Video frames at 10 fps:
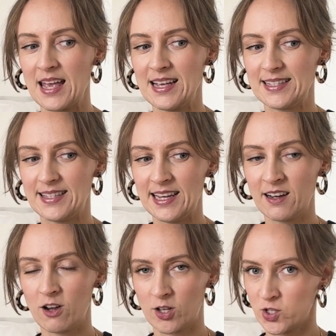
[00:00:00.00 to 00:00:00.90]

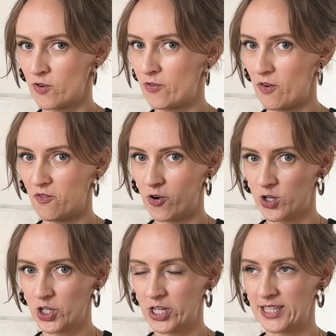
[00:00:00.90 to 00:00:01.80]
seeing lots of
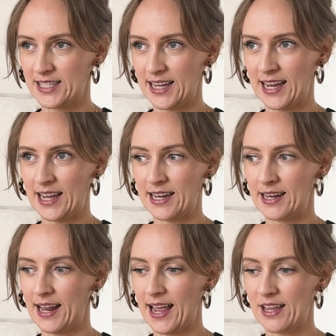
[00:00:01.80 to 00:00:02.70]
versions
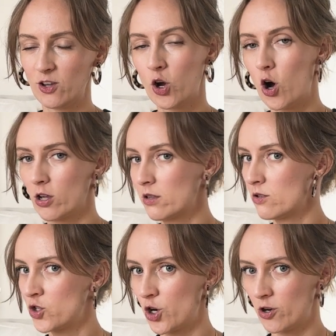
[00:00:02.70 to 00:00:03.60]
in a
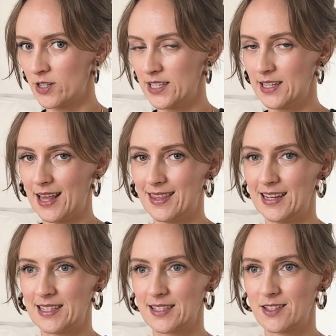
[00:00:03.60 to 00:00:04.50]
cotton jersey that
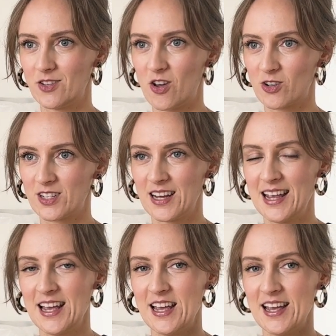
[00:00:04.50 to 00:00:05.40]
is not
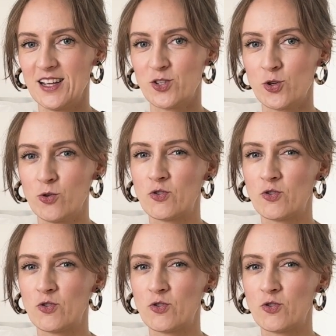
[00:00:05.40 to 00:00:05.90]
too